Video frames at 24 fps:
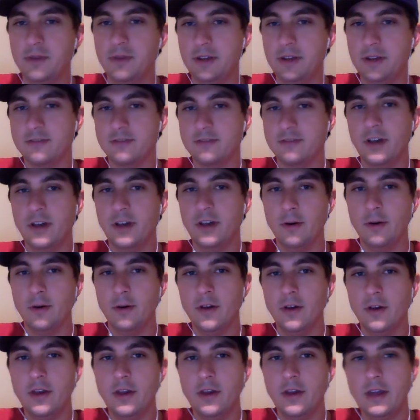So
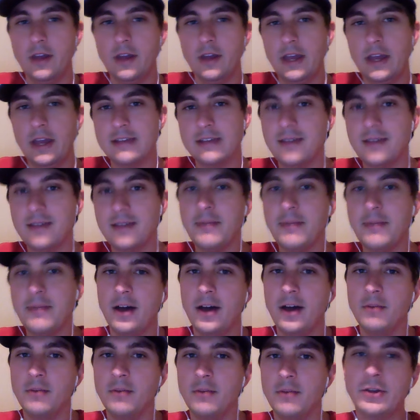
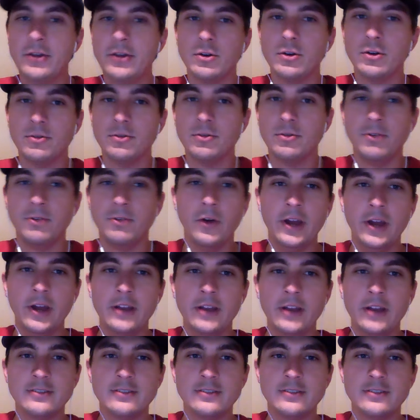somehow Michael Floyd
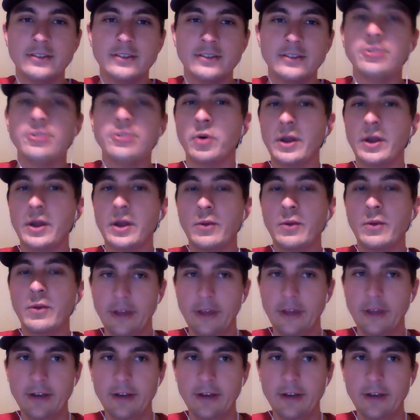is still 21.